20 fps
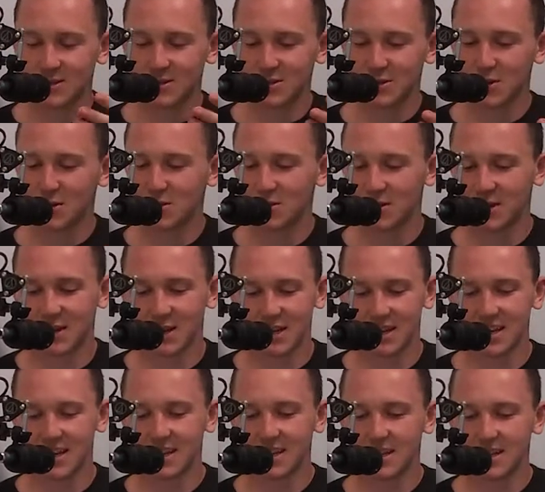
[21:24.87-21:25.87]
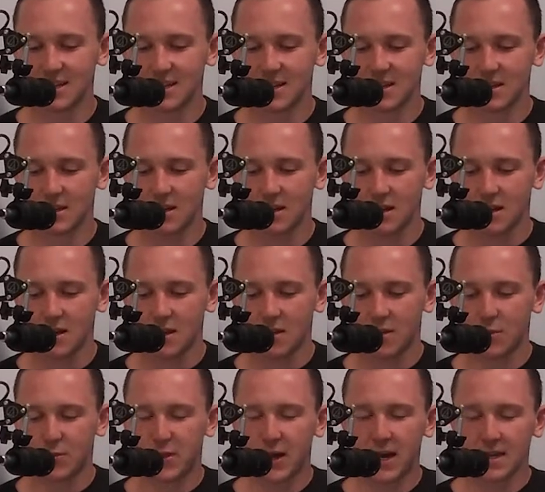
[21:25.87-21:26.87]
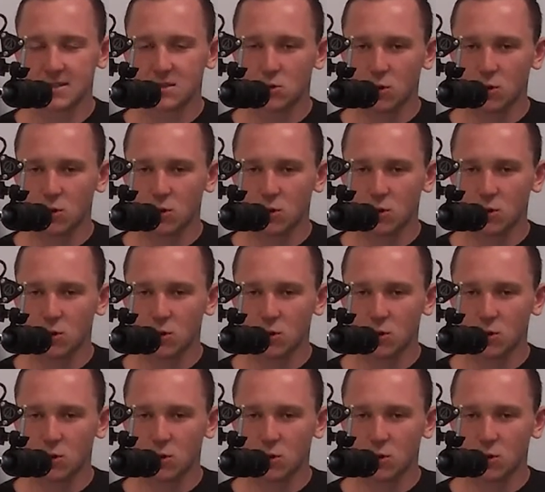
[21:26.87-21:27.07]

So that